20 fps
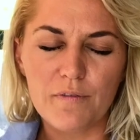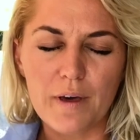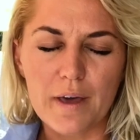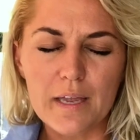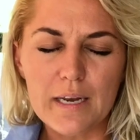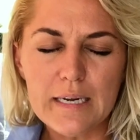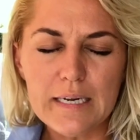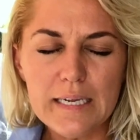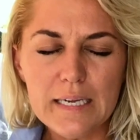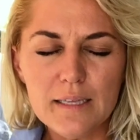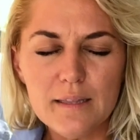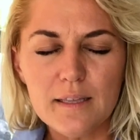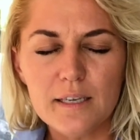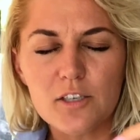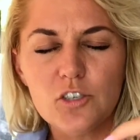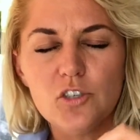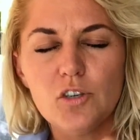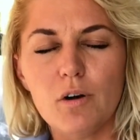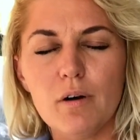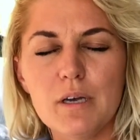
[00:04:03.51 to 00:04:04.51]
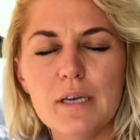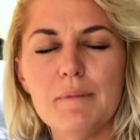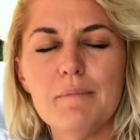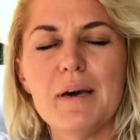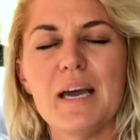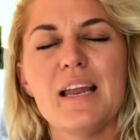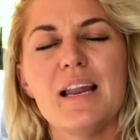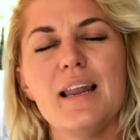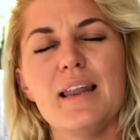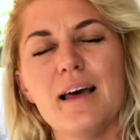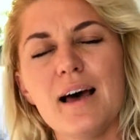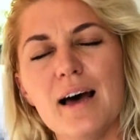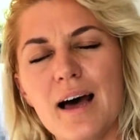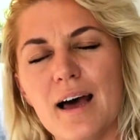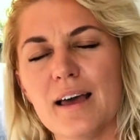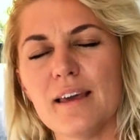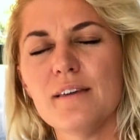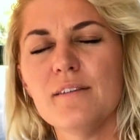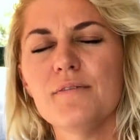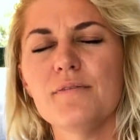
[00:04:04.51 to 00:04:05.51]
I need the joy in my
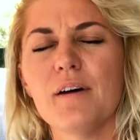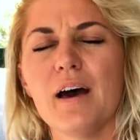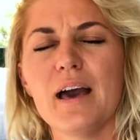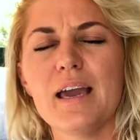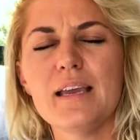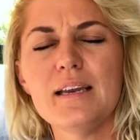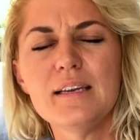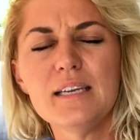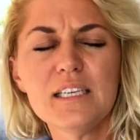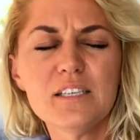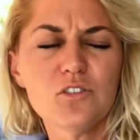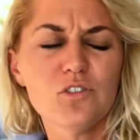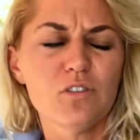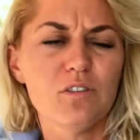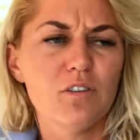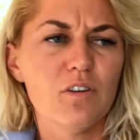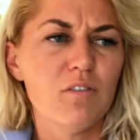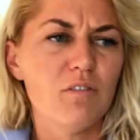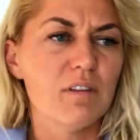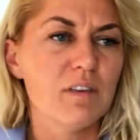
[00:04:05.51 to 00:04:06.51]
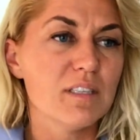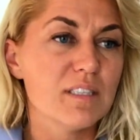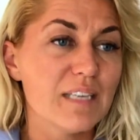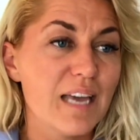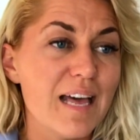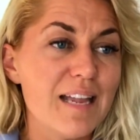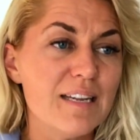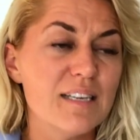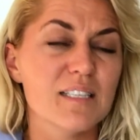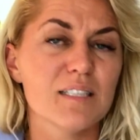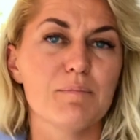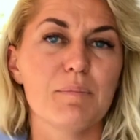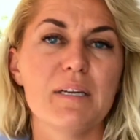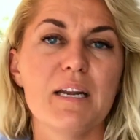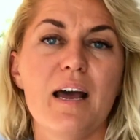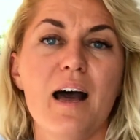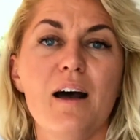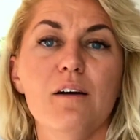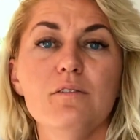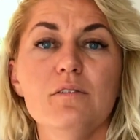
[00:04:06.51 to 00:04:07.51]
life, I need to know the talents, but
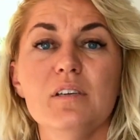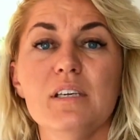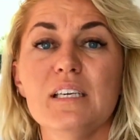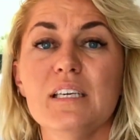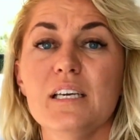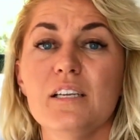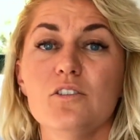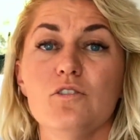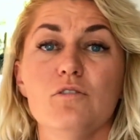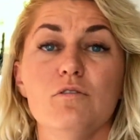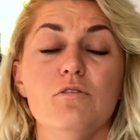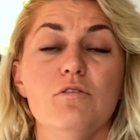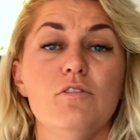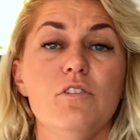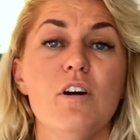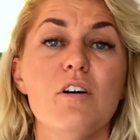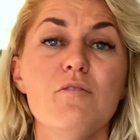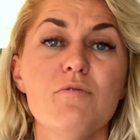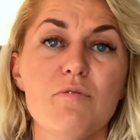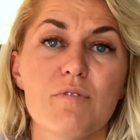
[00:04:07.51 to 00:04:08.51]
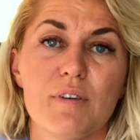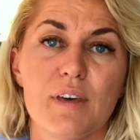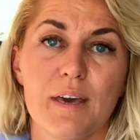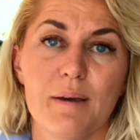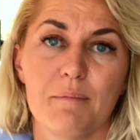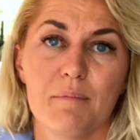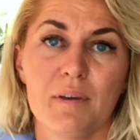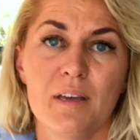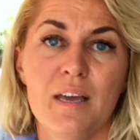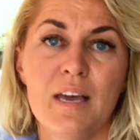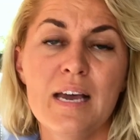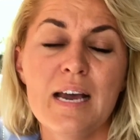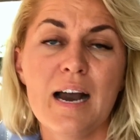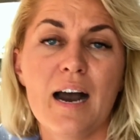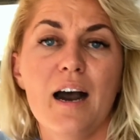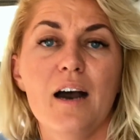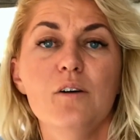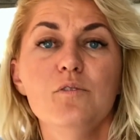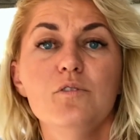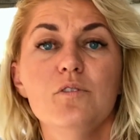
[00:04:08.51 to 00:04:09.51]
how do I get to know them?
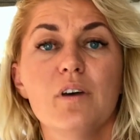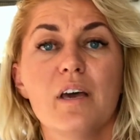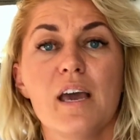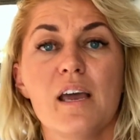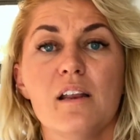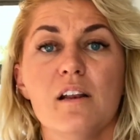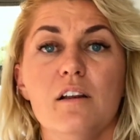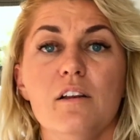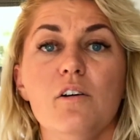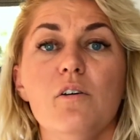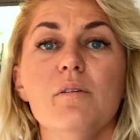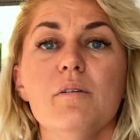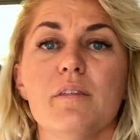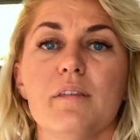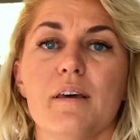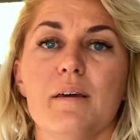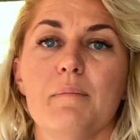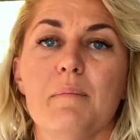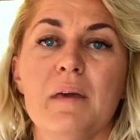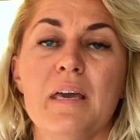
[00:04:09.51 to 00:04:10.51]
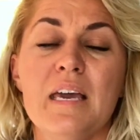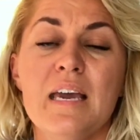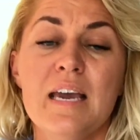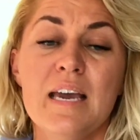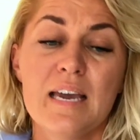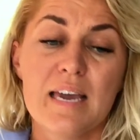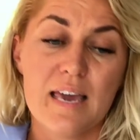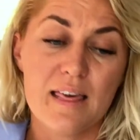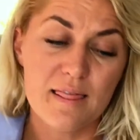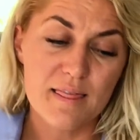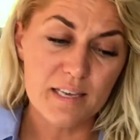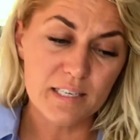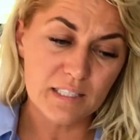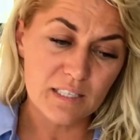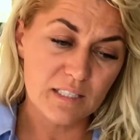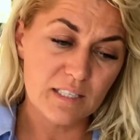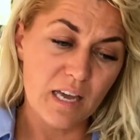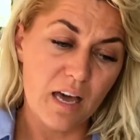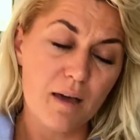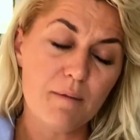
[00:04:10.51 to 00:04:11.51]
How do I unlock them? And this
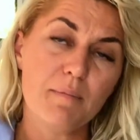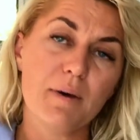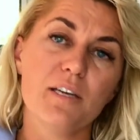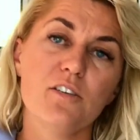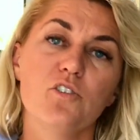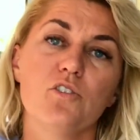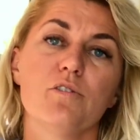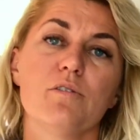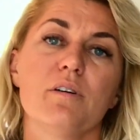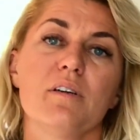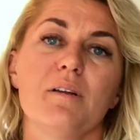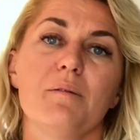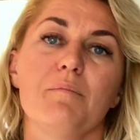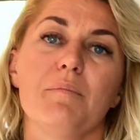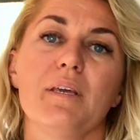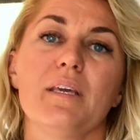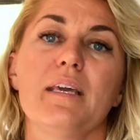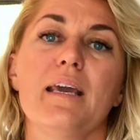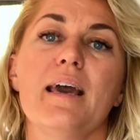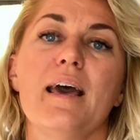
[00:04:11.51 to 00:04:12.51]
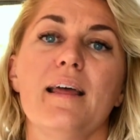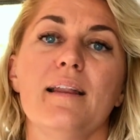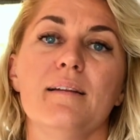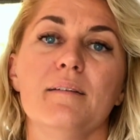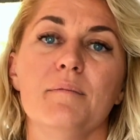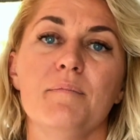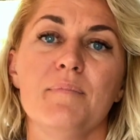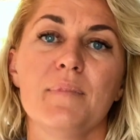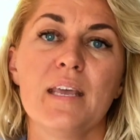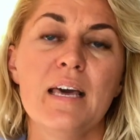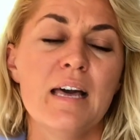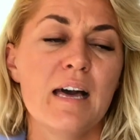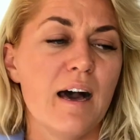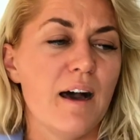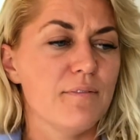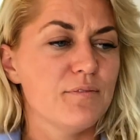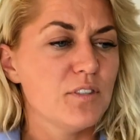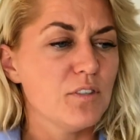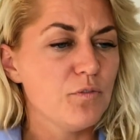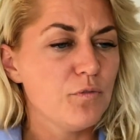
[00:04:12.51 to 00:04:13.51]
is how my journey began.
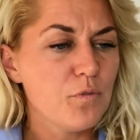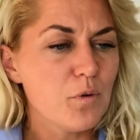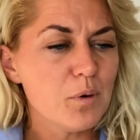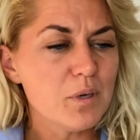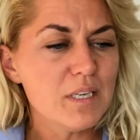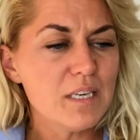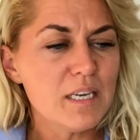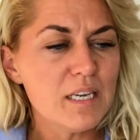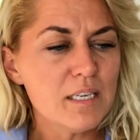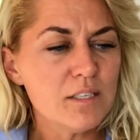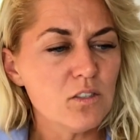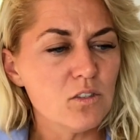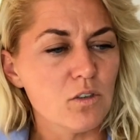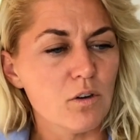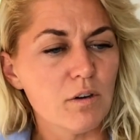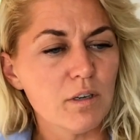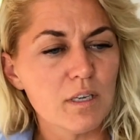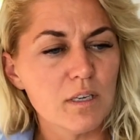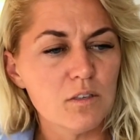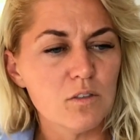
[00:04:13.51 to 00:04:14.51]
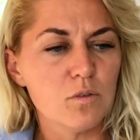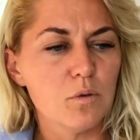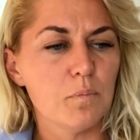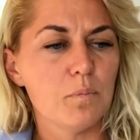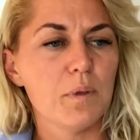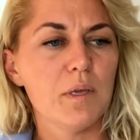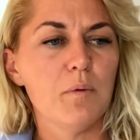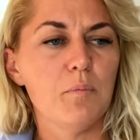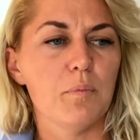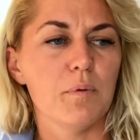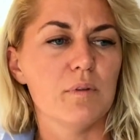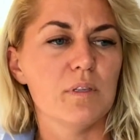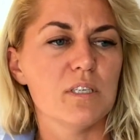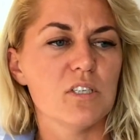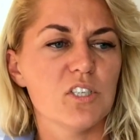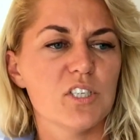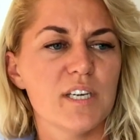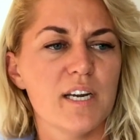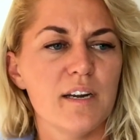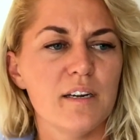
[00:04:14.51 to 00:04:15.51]
After 4 years talking to people
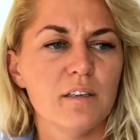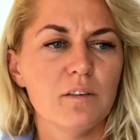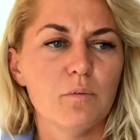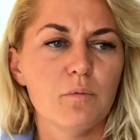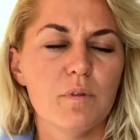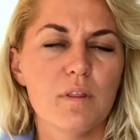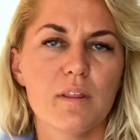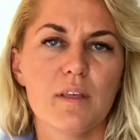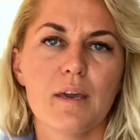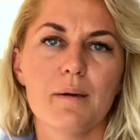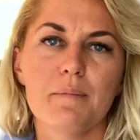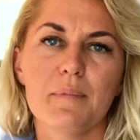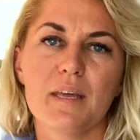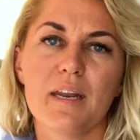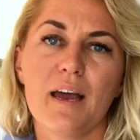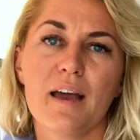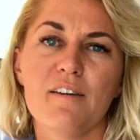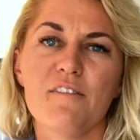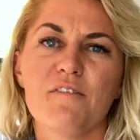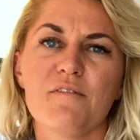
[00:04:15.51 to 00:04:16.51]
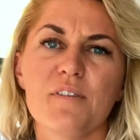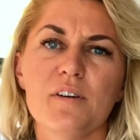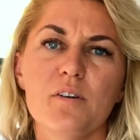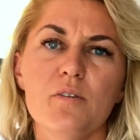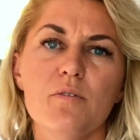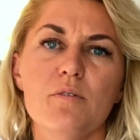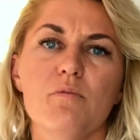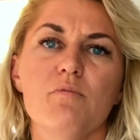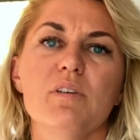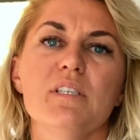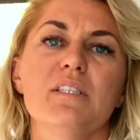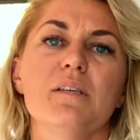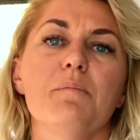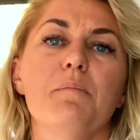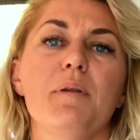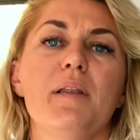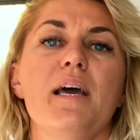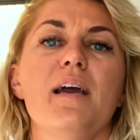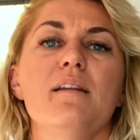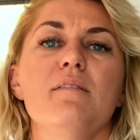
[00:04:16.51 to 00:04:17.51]
and sharing with them that I feel there is a
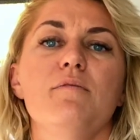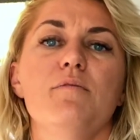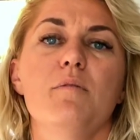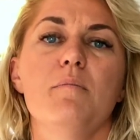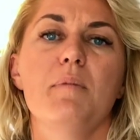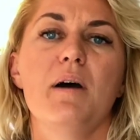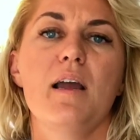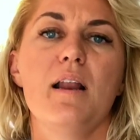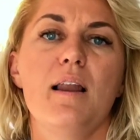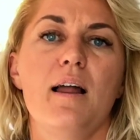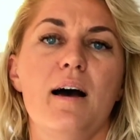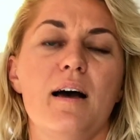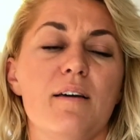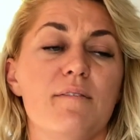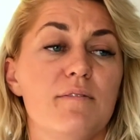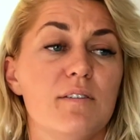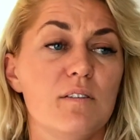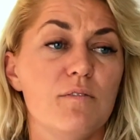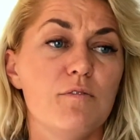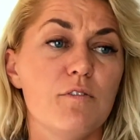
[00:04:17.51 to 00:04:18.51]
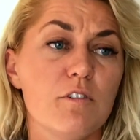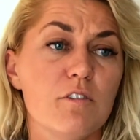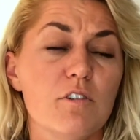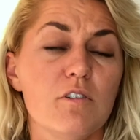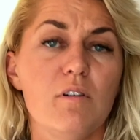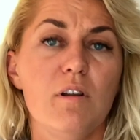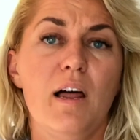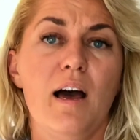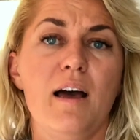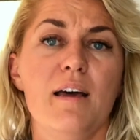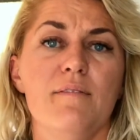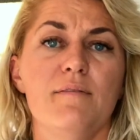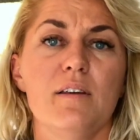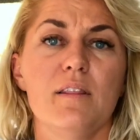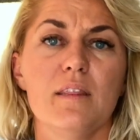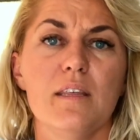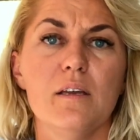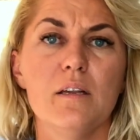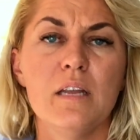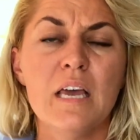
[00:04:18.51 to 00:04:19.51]
plan for my life and for your life,
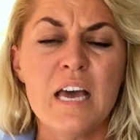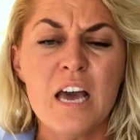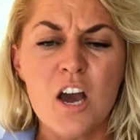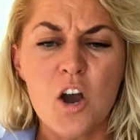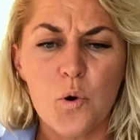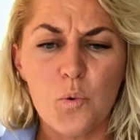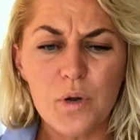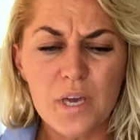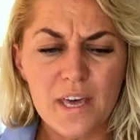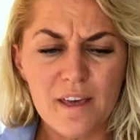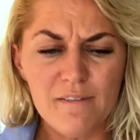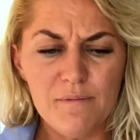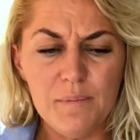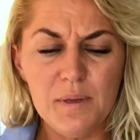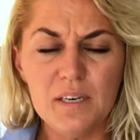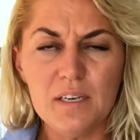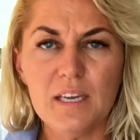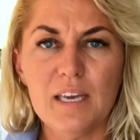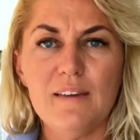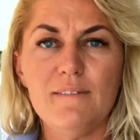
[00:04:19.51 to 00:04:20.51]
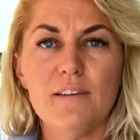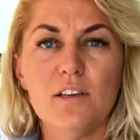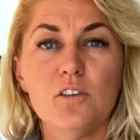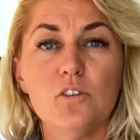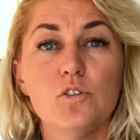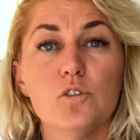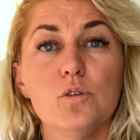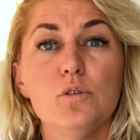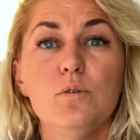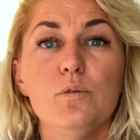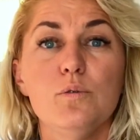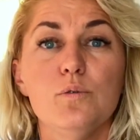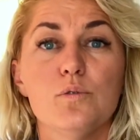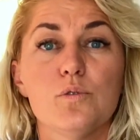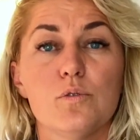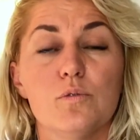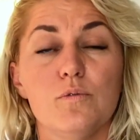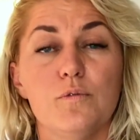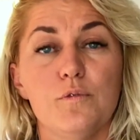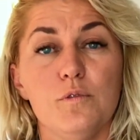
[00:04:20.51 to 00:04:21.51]
and that we have been giving
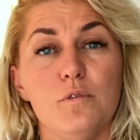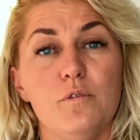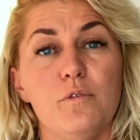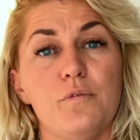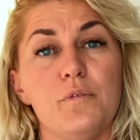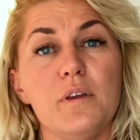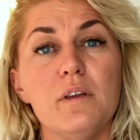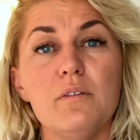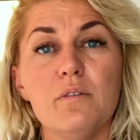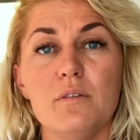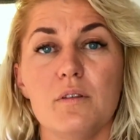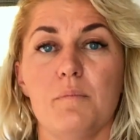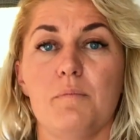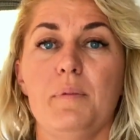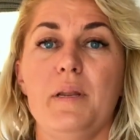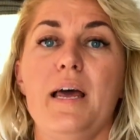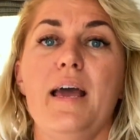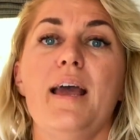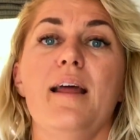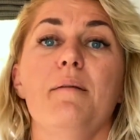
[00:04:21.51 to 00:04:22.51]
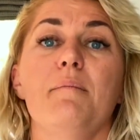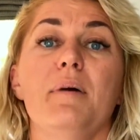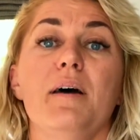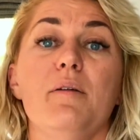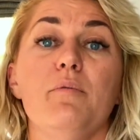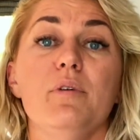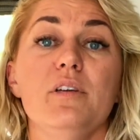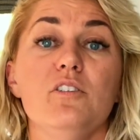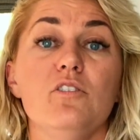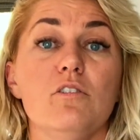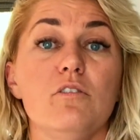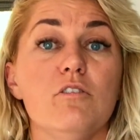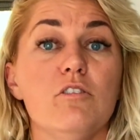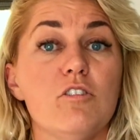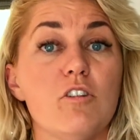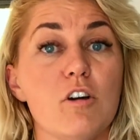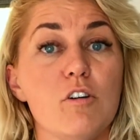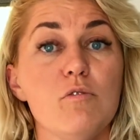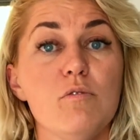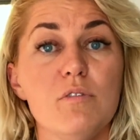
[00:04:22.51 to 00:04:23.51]
tools to fulfill the plan, but we don't
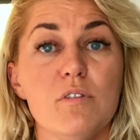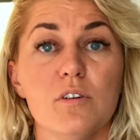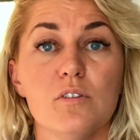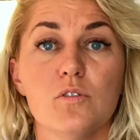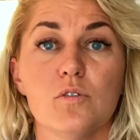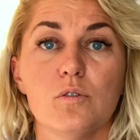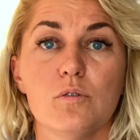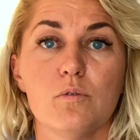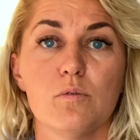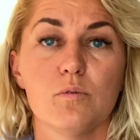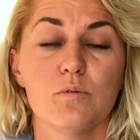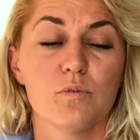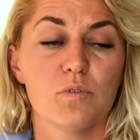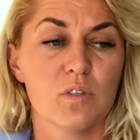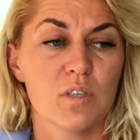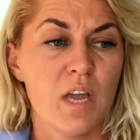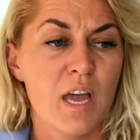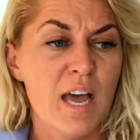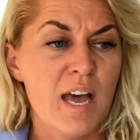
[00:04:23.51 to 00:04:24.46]
know the tools.